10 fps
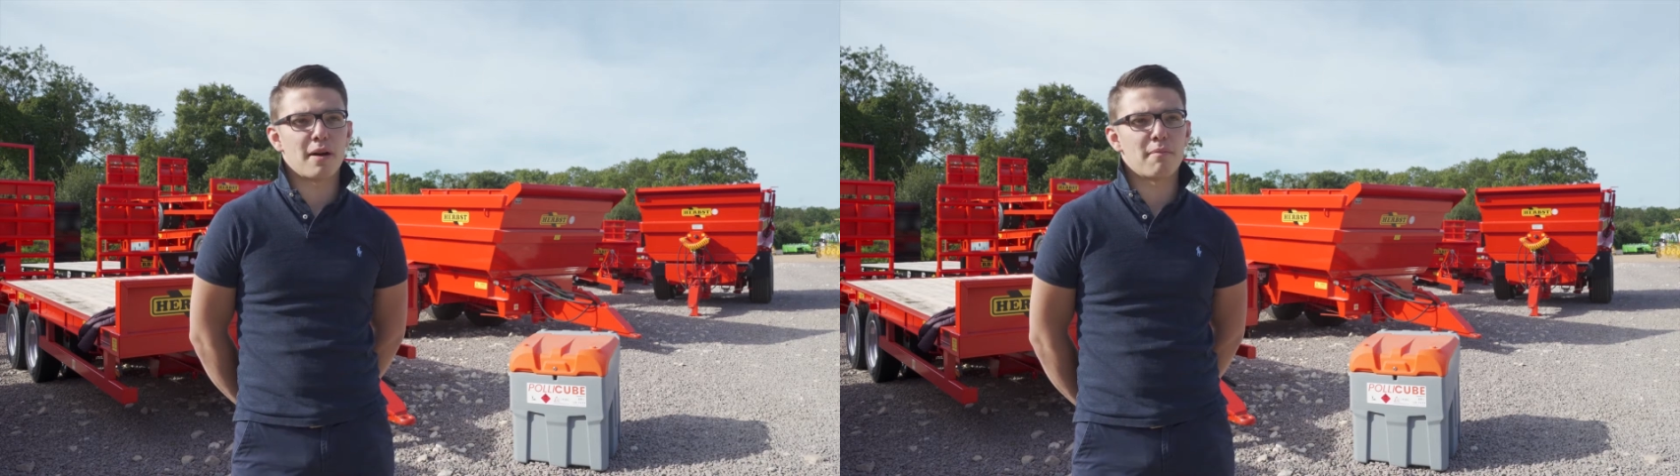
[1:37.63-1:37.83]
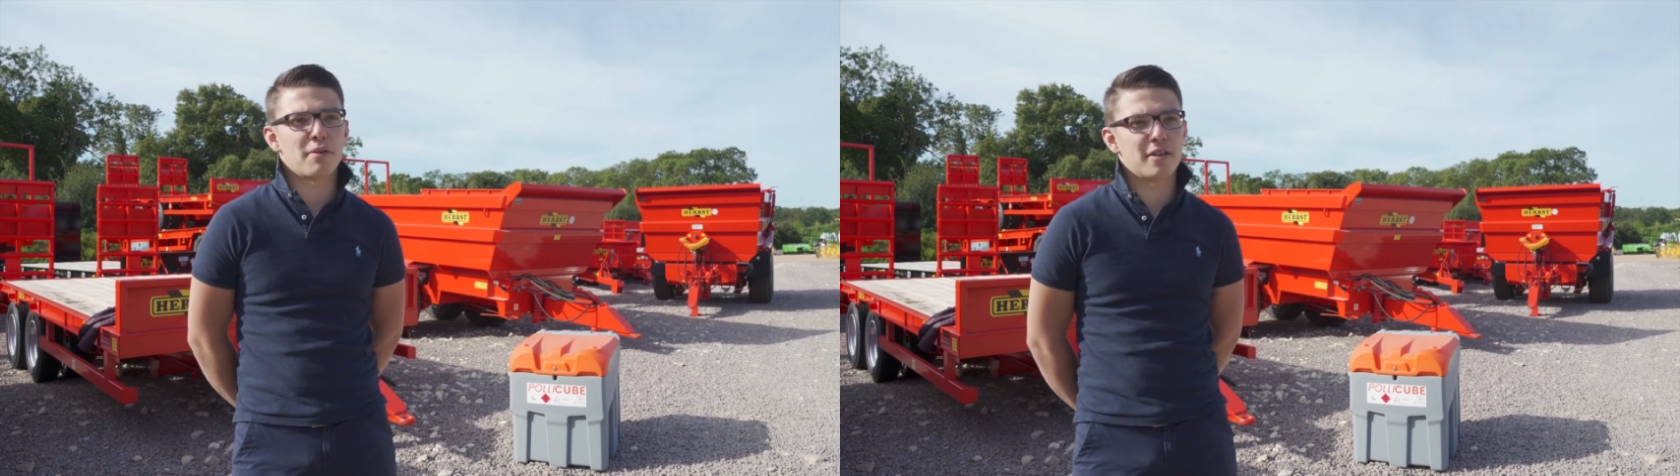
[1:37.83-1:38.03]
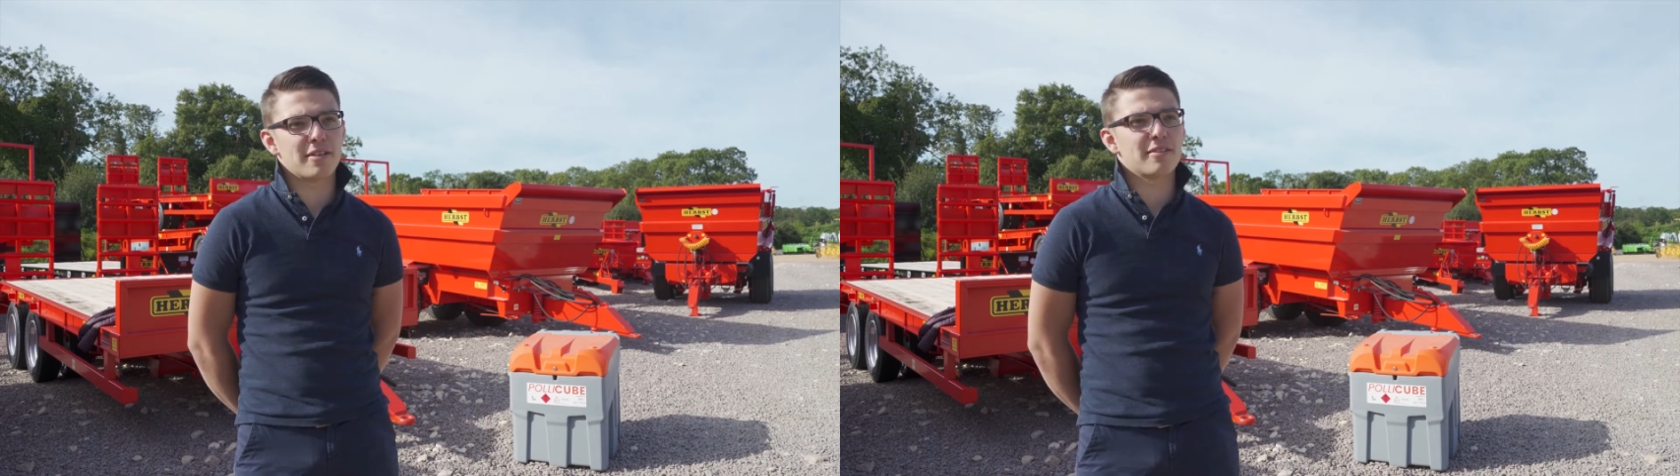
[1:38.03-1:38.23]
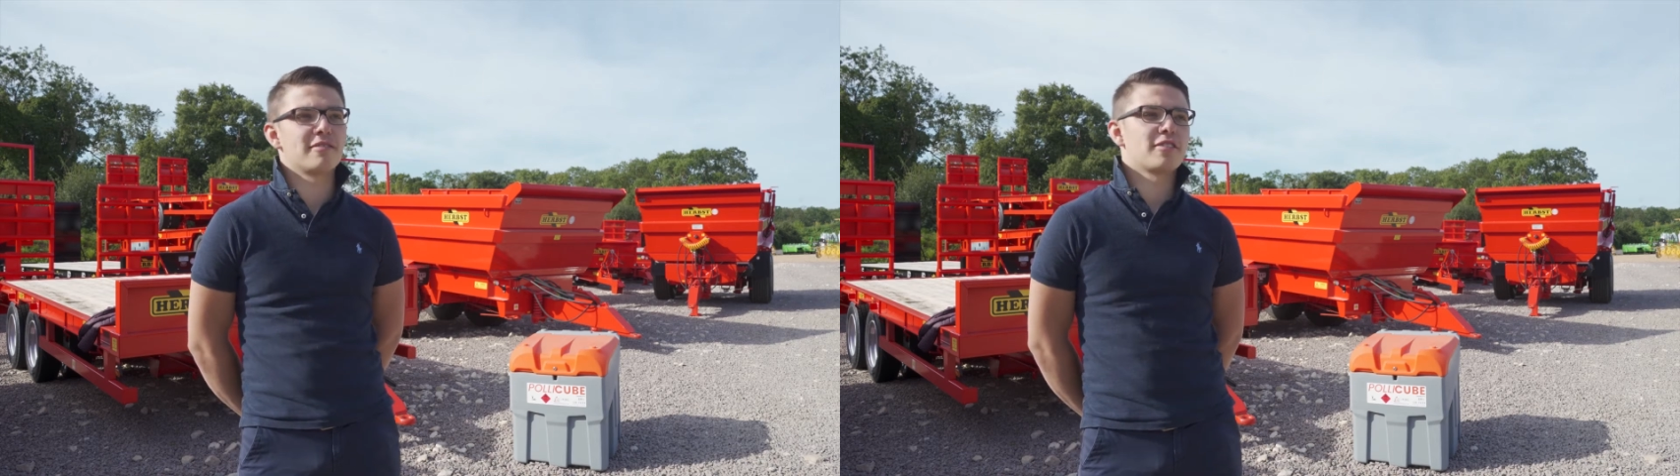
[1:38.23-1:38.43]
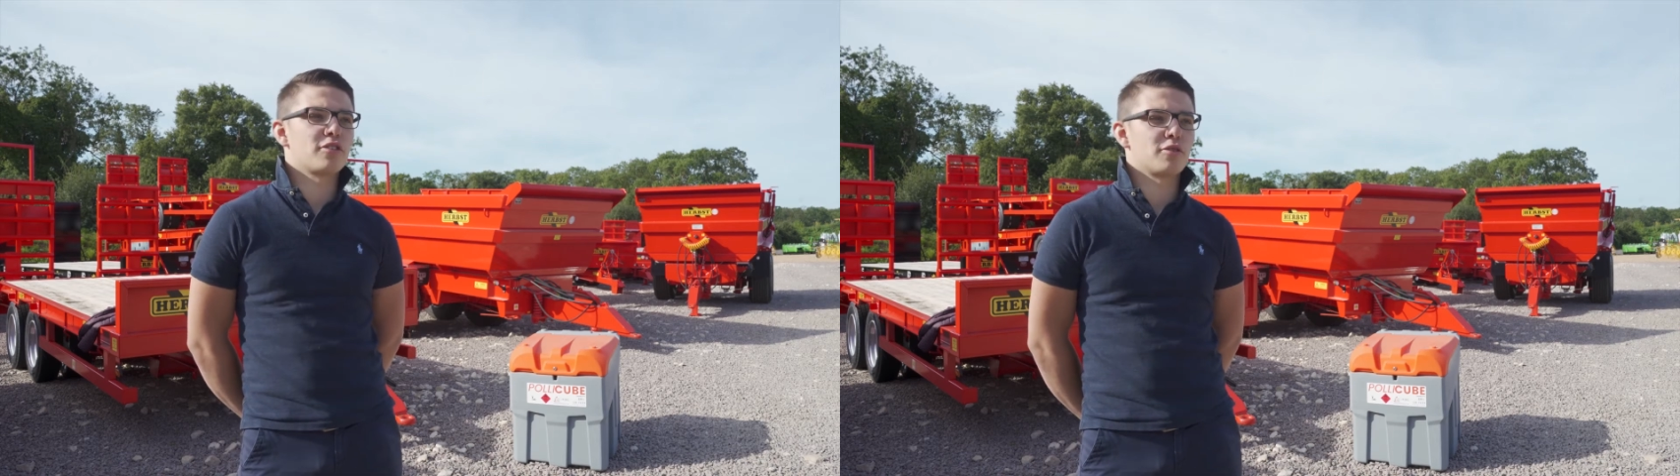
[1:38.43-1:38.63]
pump and it
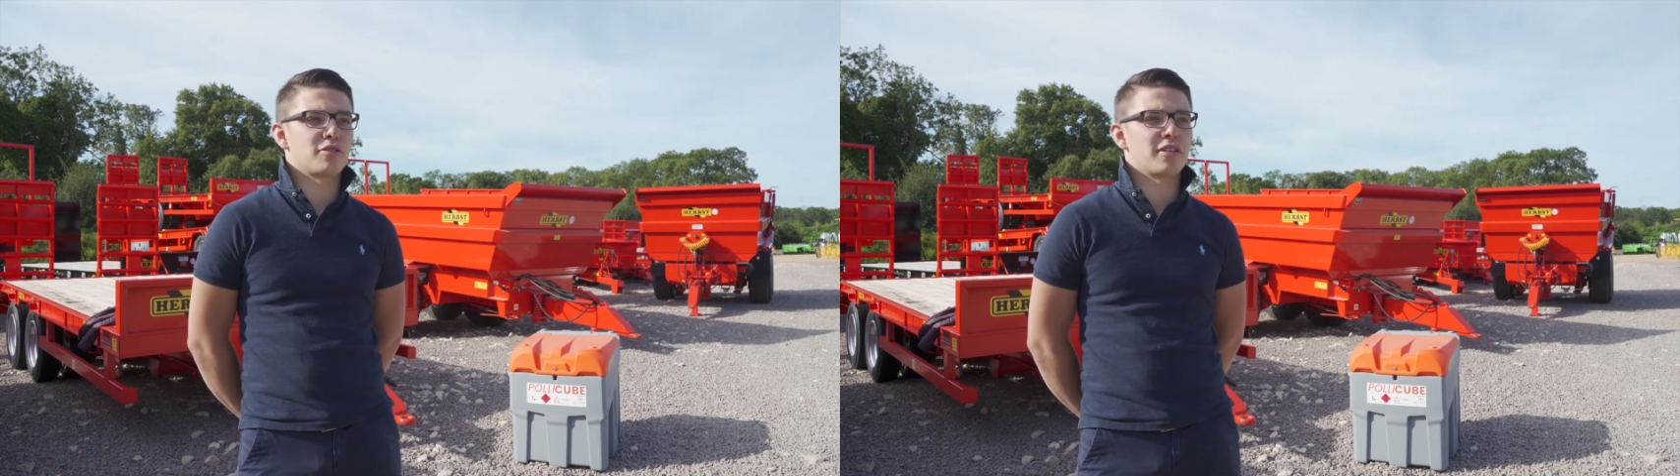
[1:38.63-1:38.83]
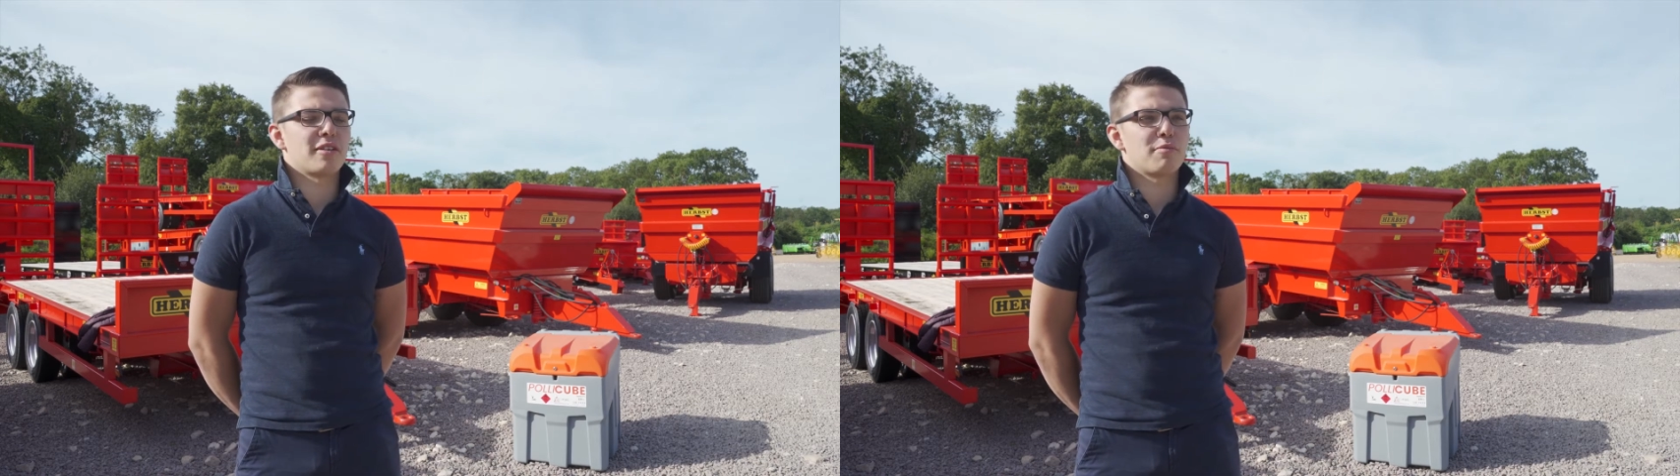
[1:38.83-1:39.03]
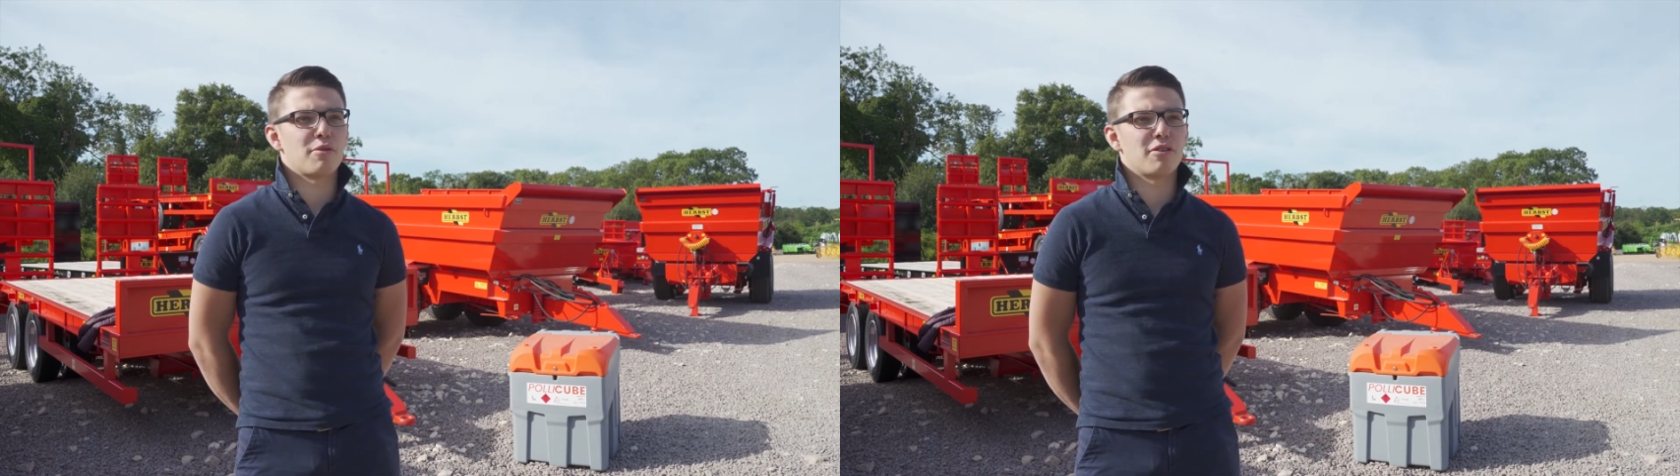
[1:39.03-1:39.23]
causing